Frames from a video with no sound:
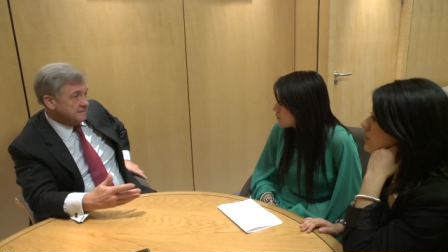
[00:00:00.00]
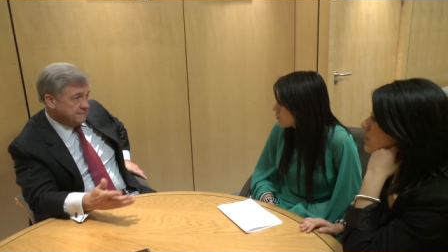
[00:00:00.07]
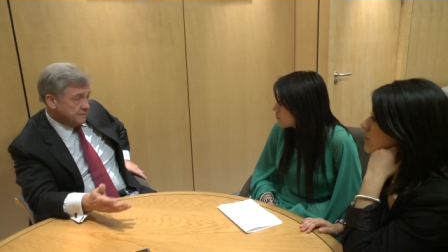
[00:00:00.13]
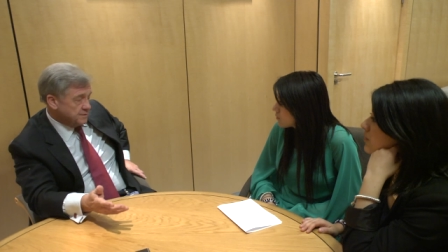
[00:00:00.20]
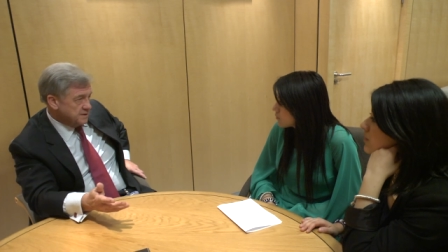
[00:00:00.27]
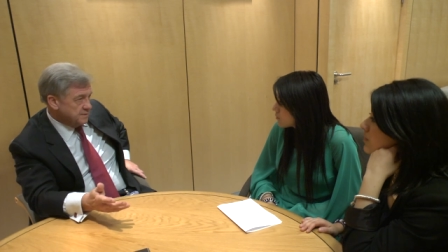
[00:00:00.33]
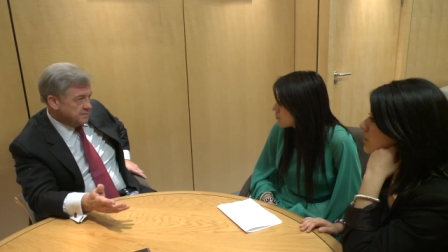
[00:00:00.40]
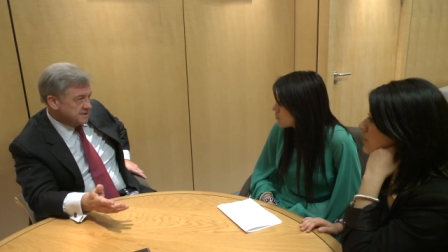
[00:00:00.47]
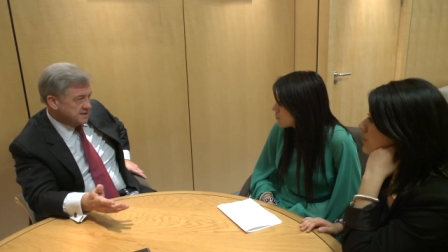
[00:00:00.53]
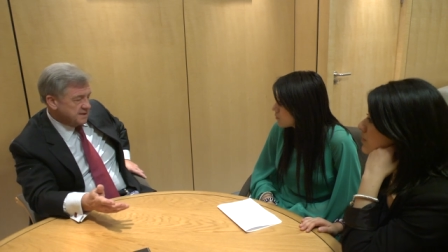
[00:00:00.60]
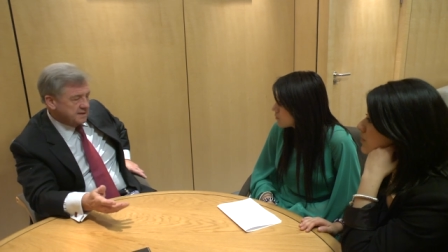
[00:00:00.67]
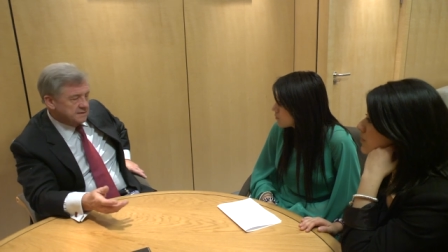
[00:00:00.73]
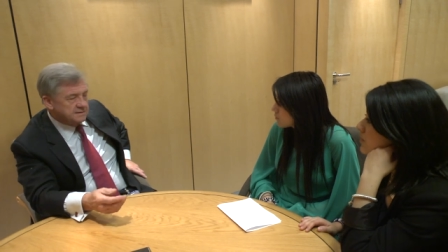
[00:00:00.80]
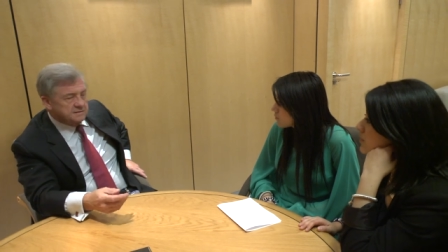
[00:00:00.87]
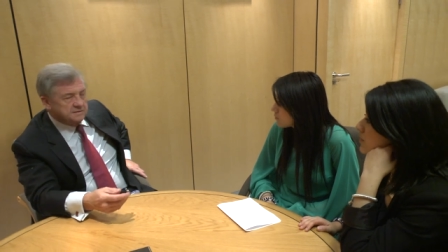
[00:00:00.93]
at
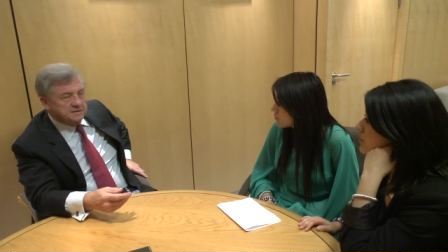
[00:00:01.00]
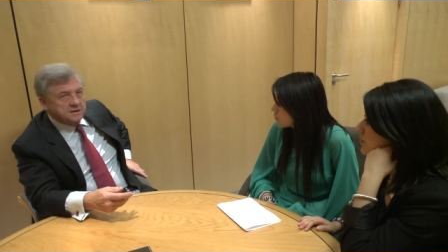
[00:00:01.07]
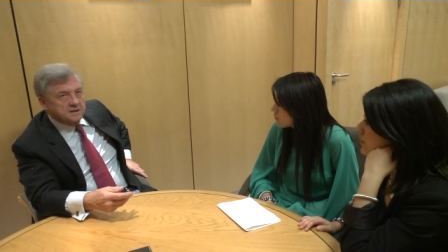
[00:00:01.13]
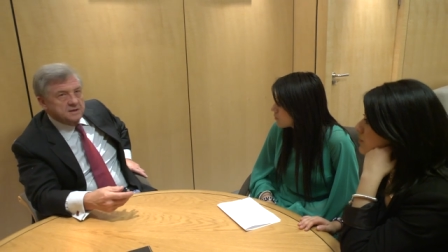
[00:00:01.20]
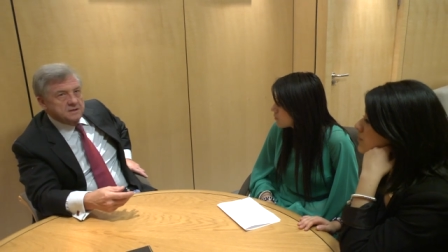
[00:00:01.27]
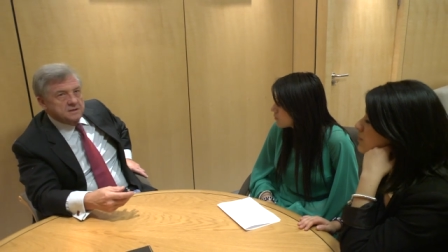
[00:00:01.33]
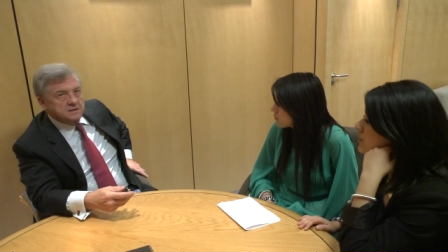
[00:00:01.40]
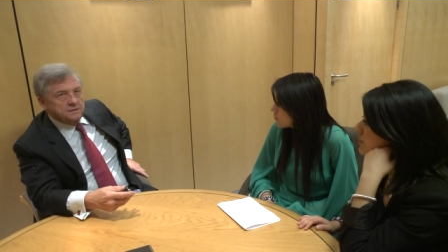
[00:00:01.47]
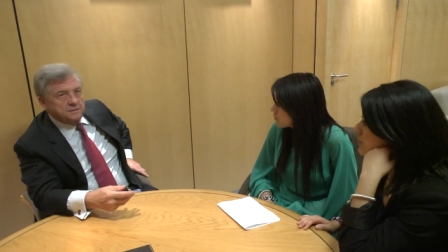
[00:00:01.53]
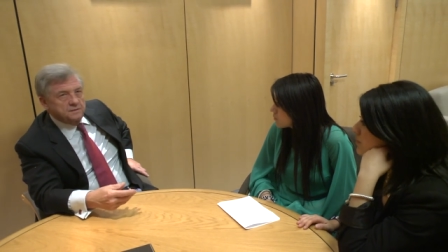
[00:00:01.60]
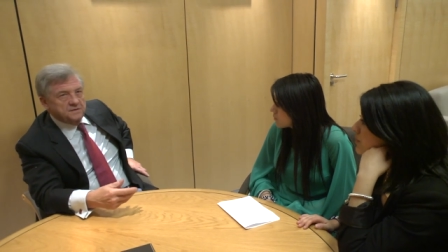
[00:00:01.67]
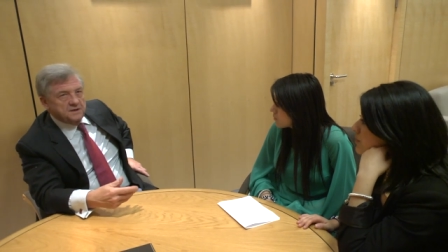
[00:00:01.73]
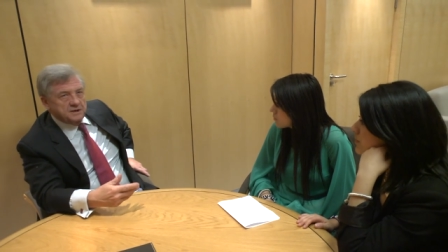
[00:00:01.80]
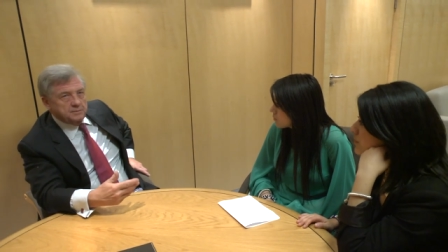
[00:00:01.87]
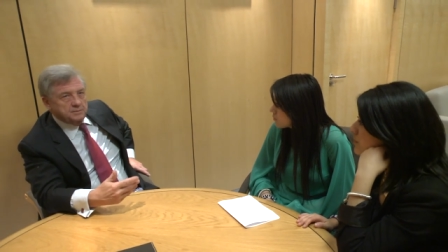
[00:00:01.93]
40%,
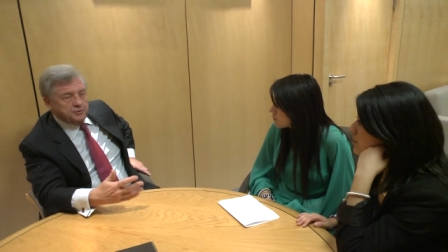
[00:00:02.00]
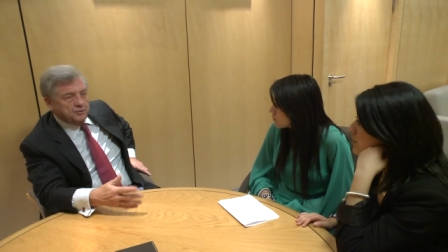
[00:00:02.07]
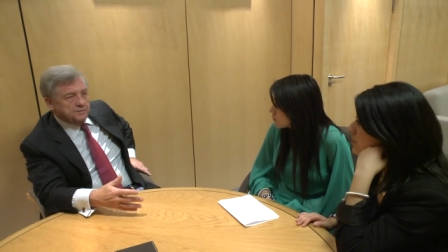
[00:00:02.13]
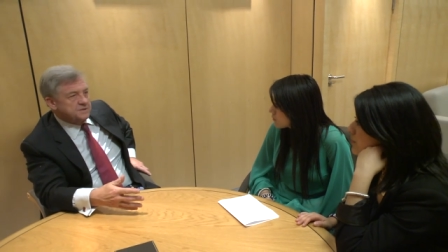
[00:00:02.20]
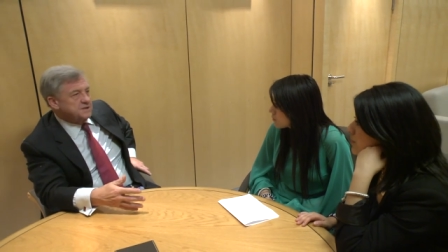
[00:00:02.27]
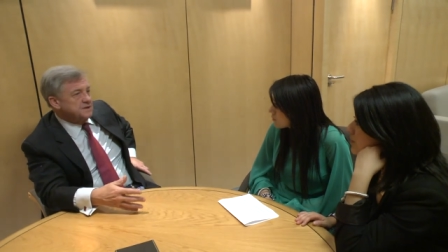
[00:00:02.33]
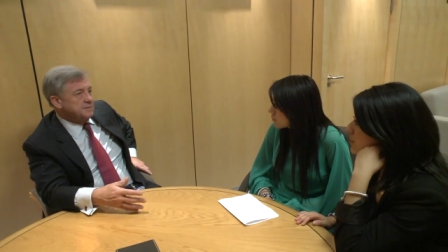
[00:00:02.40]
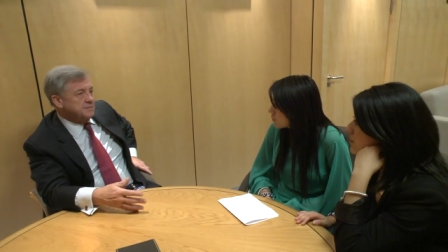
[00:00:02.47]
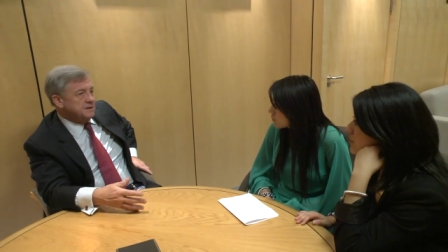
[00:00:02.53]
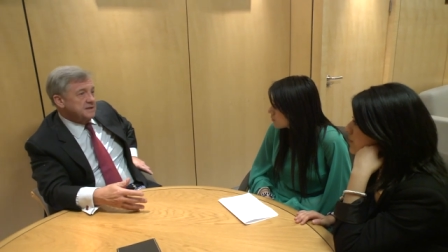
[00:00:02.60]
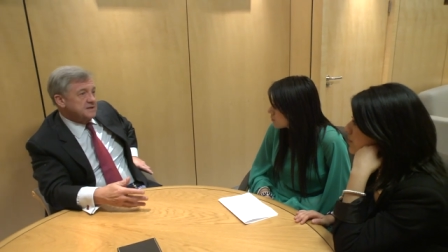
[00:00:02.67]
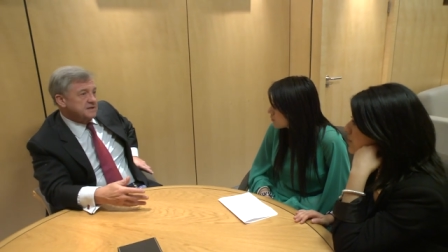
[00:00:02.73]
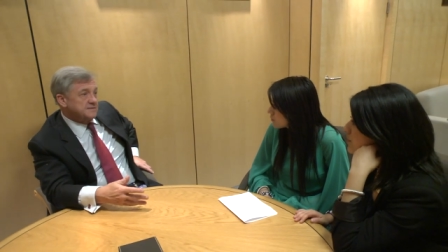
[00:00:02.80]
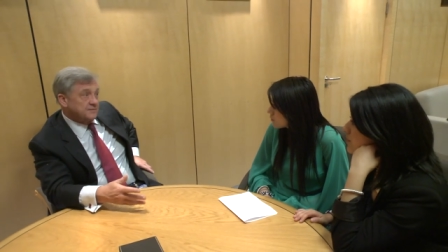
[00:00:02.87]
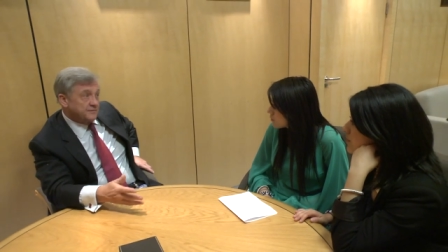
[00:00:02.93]
youth unemployment in the Middle
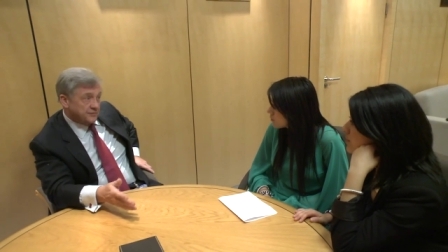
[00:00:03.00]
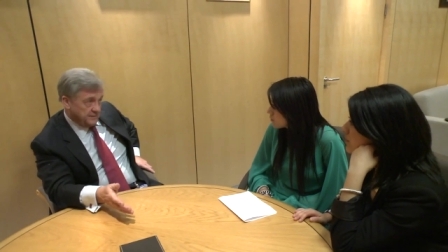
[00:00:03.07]
East at